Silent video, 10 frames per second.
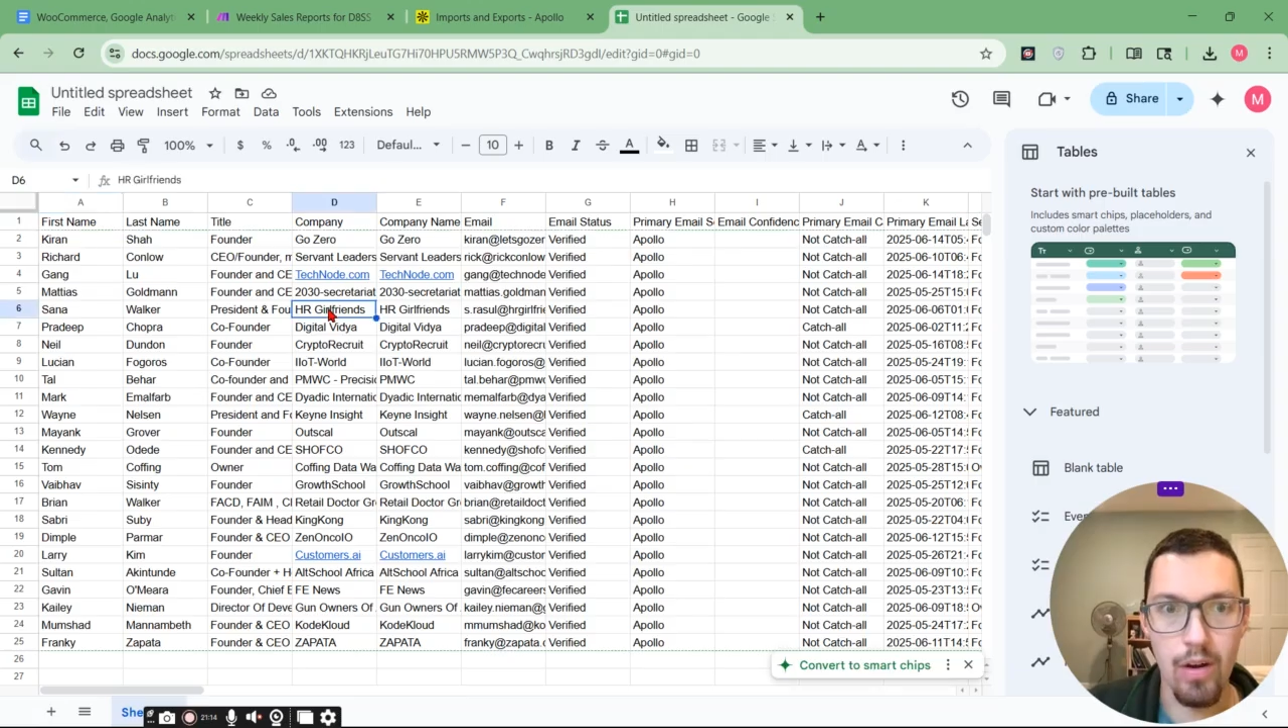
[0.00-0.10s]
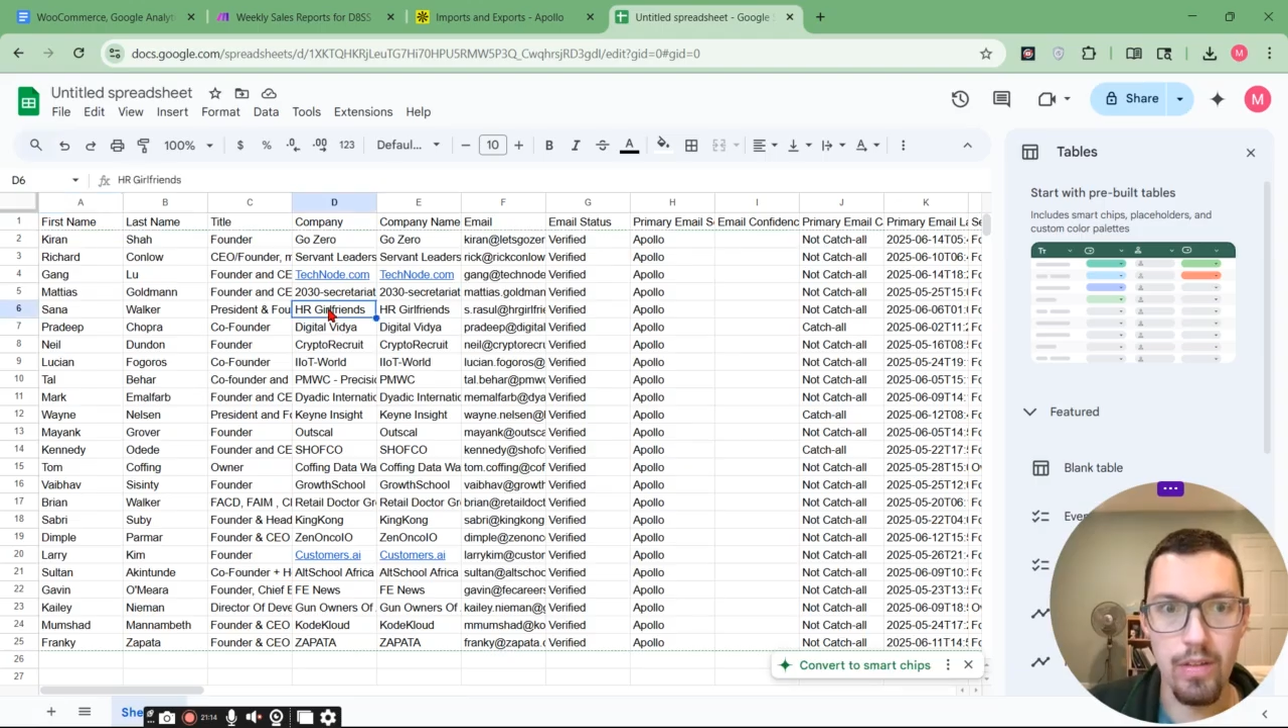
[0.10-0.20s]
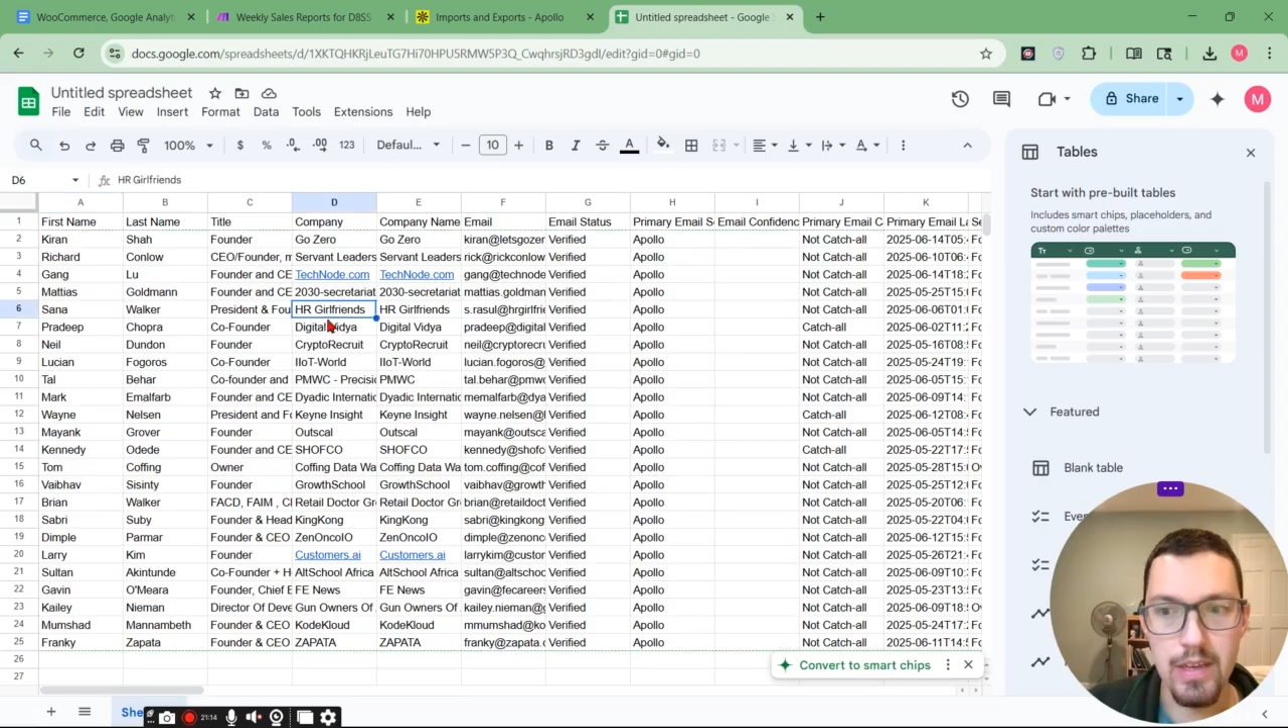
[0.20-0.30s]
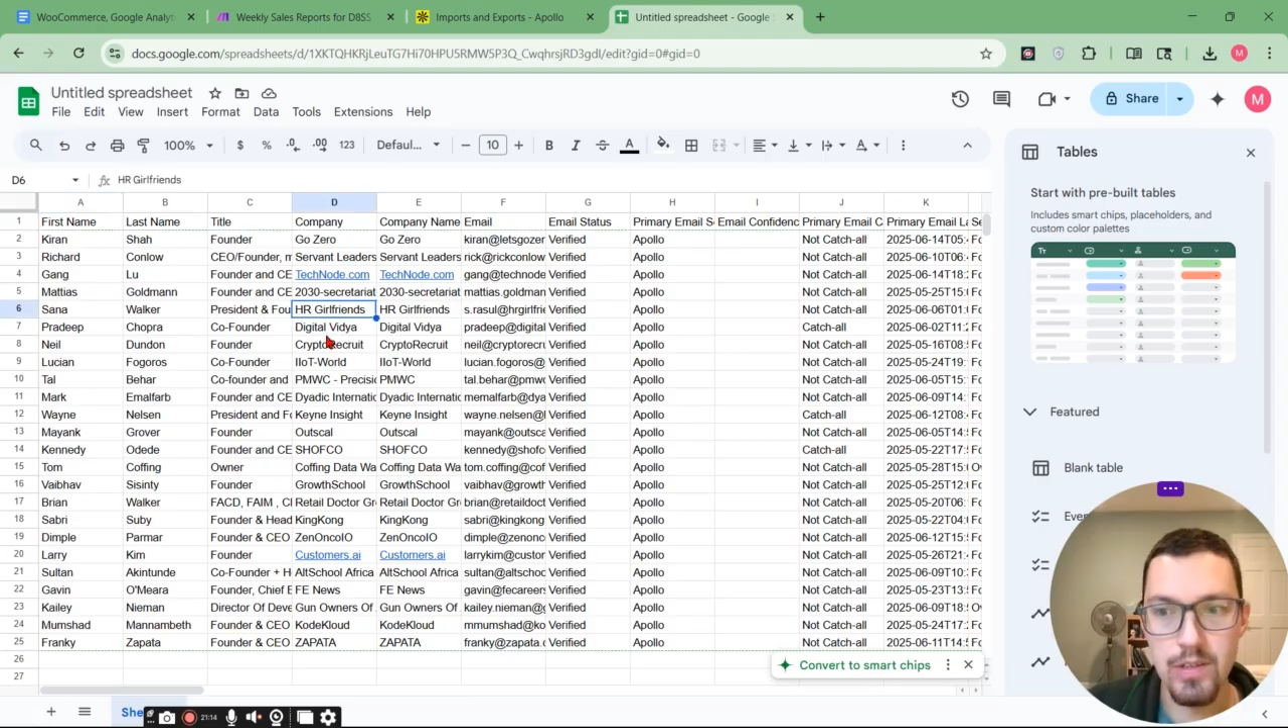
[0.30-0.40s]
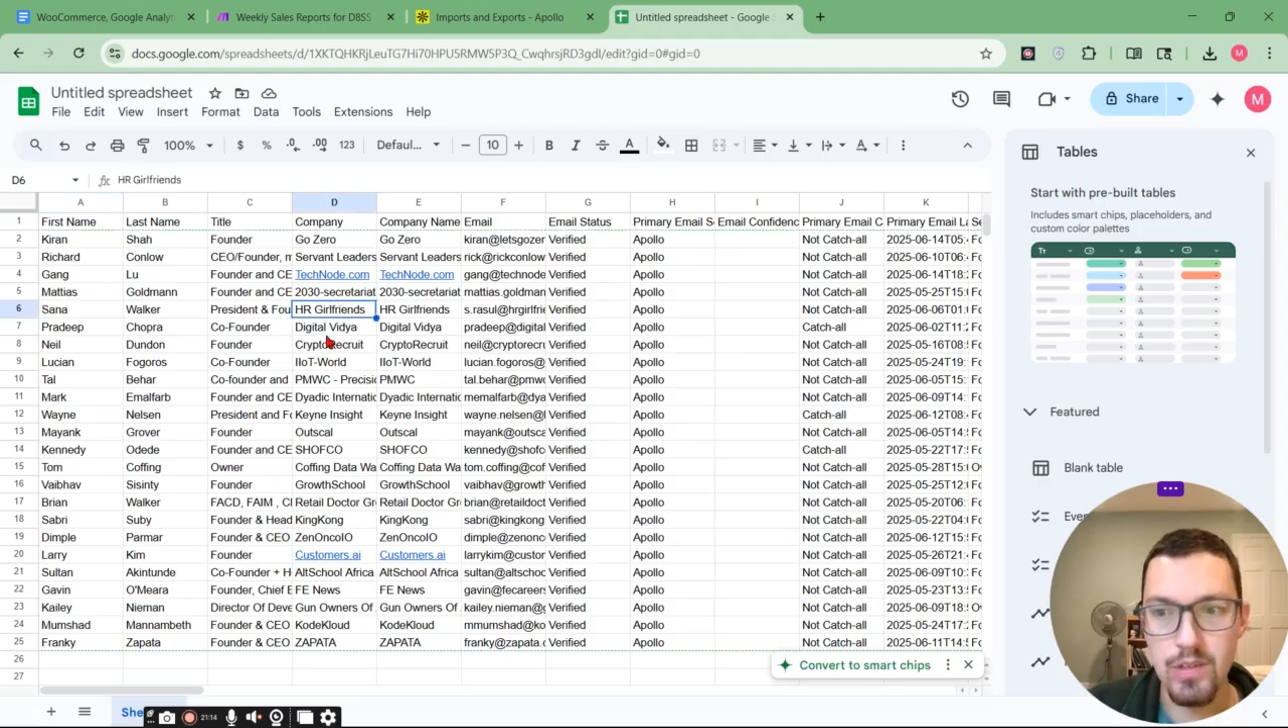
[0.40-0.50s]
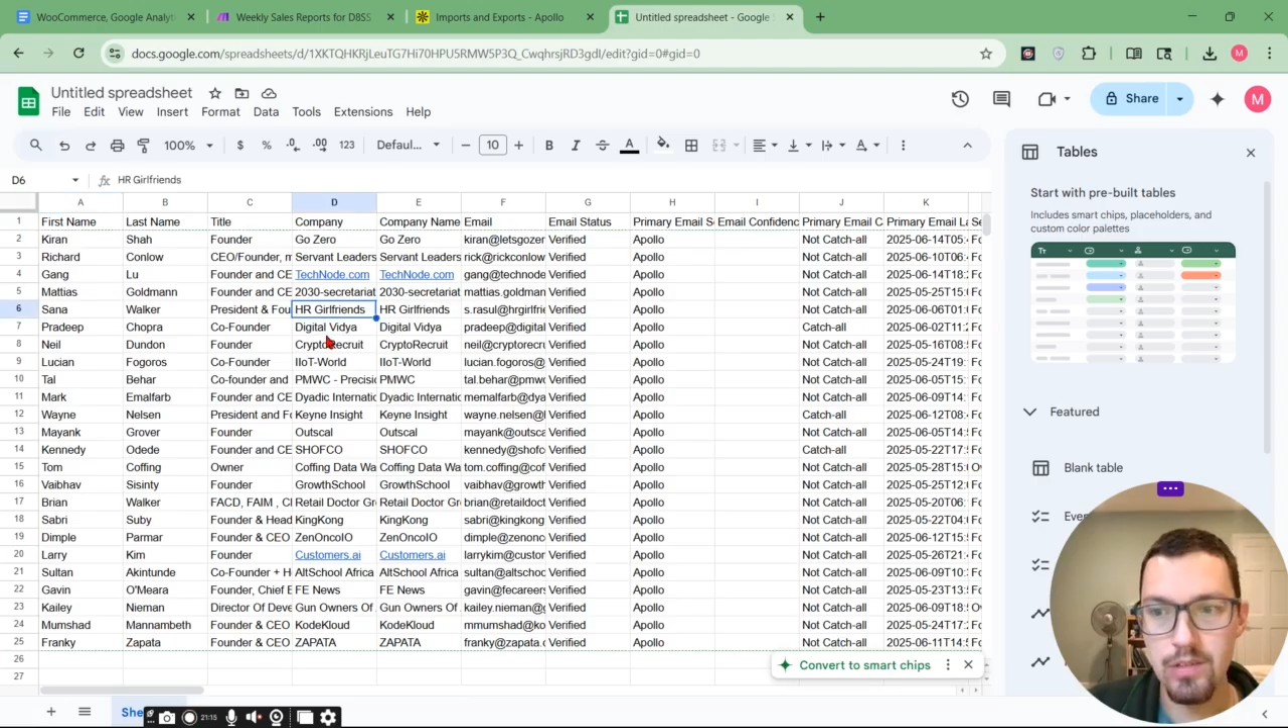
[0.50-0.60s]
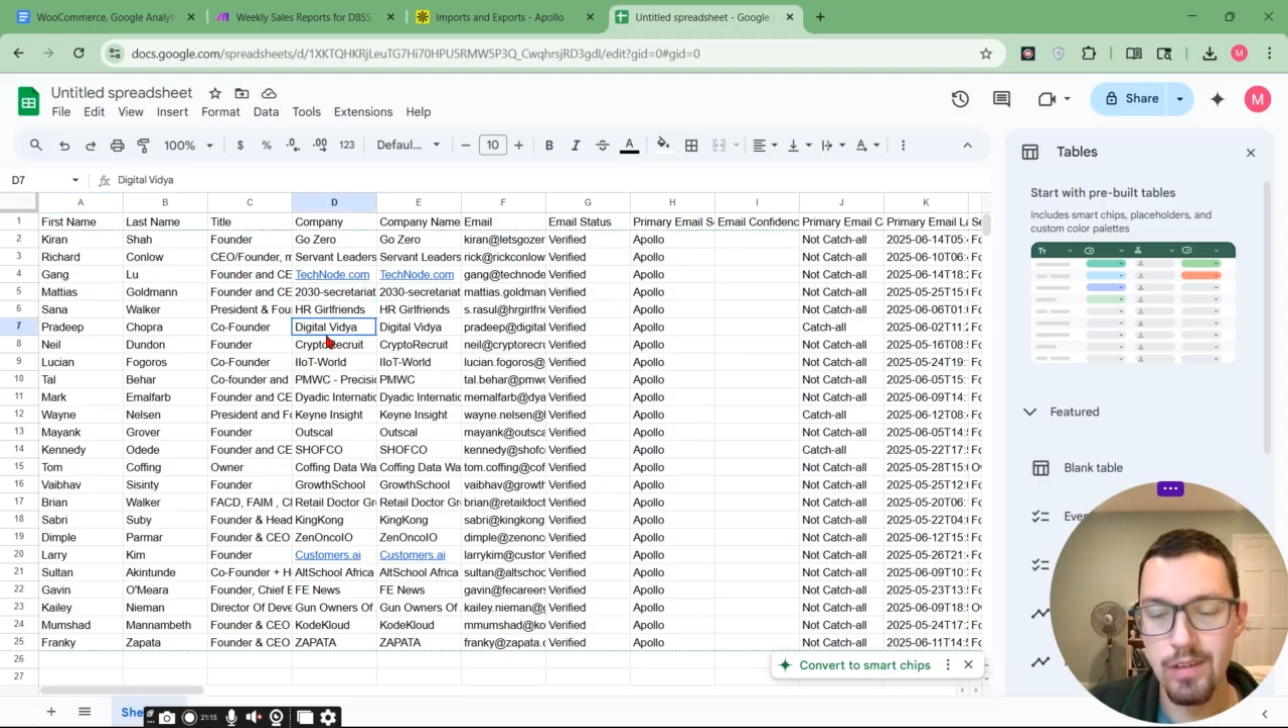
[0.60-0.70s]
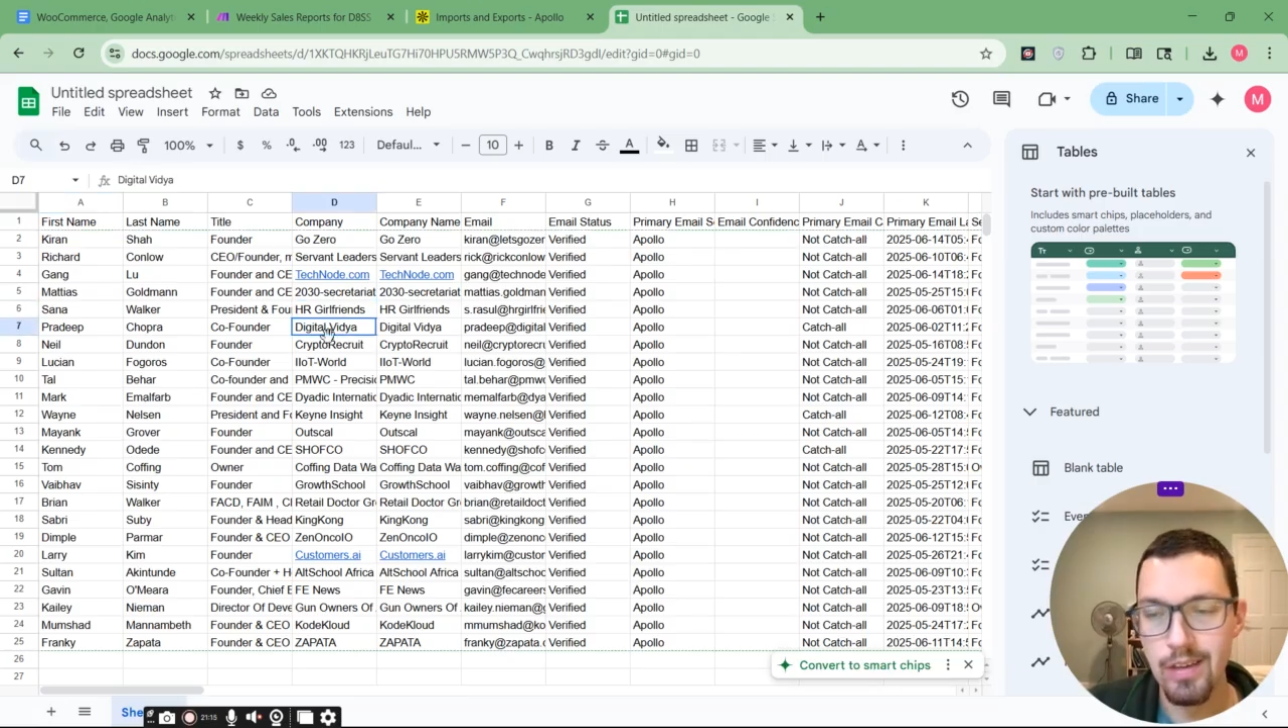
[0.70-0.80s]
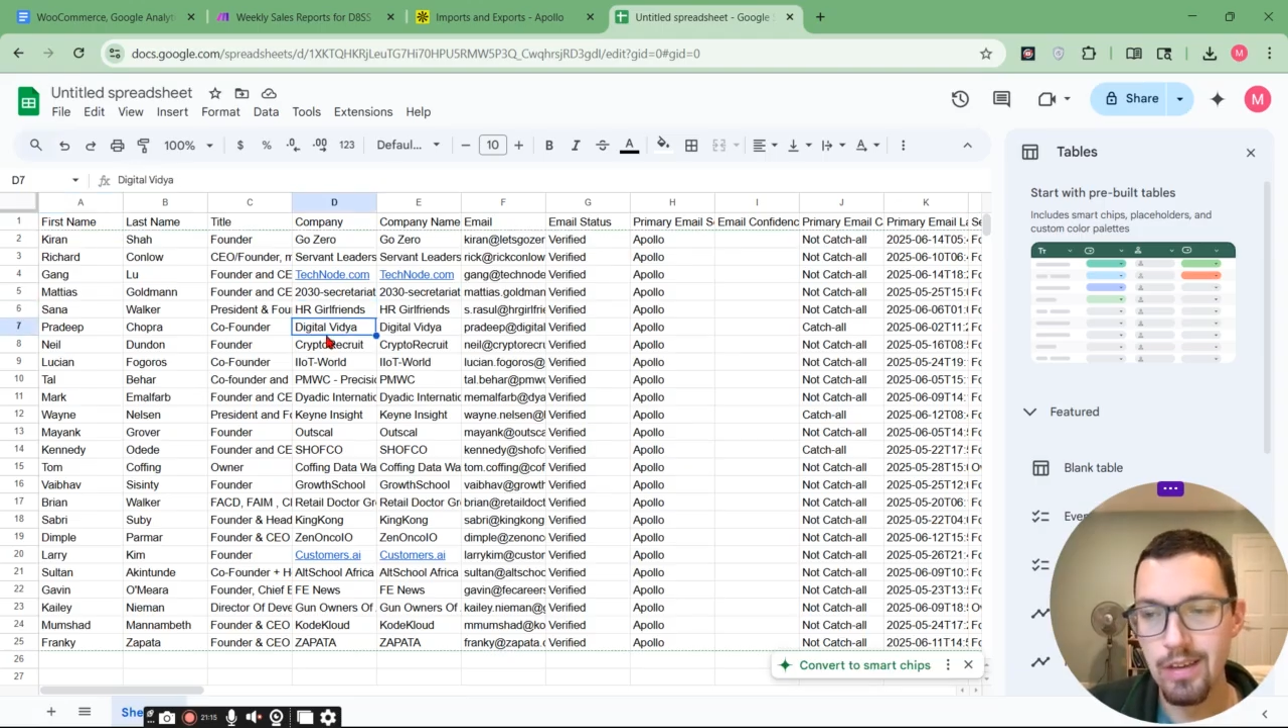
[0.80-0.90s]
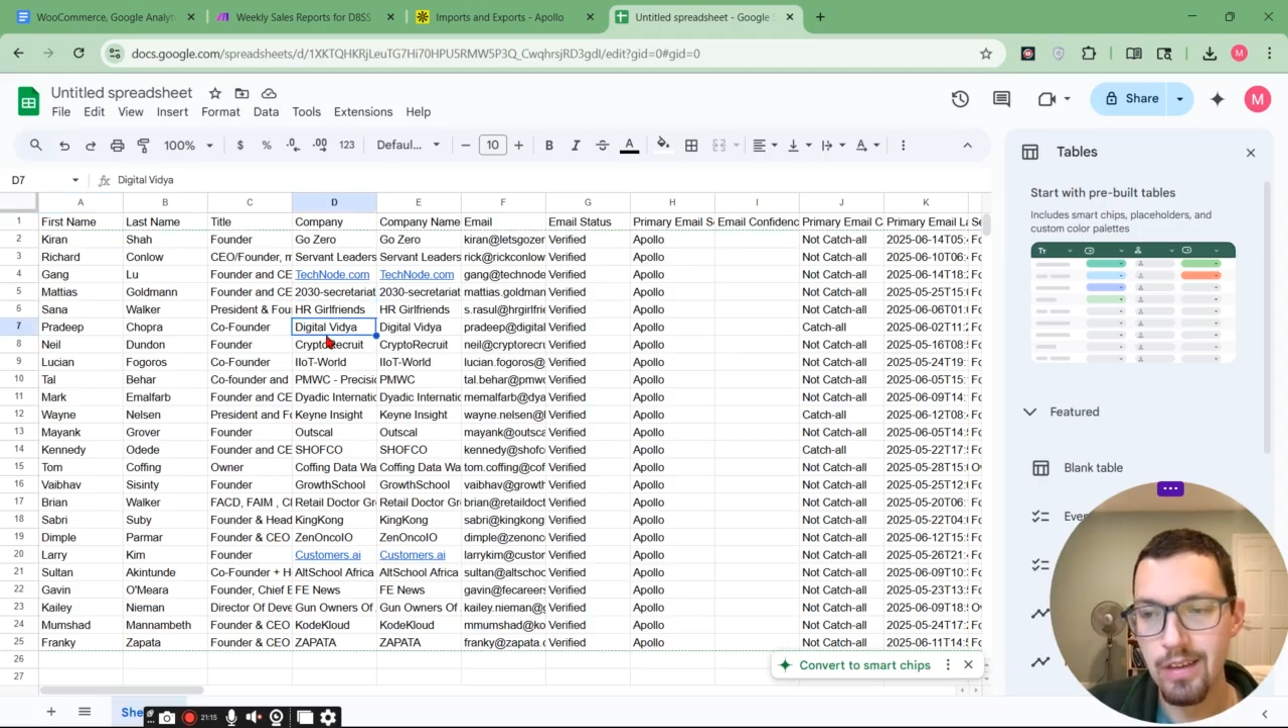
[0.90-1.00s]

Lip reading: are these